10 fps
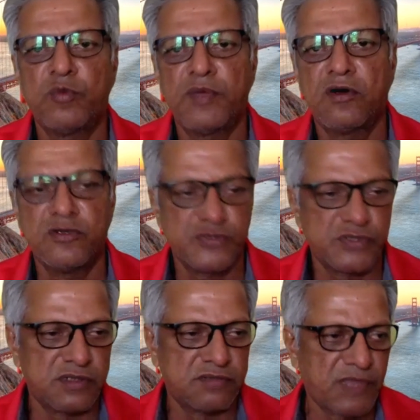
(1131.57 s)
because
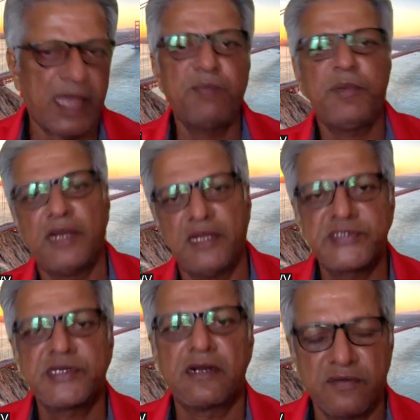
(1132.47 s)
the IPL is
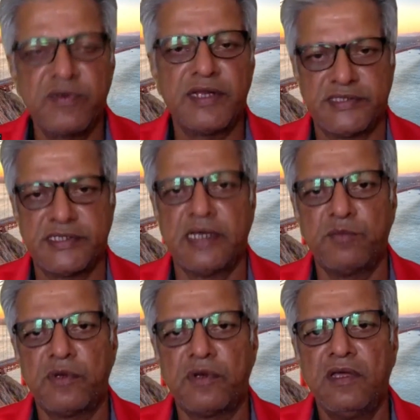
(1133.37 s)
started, for example.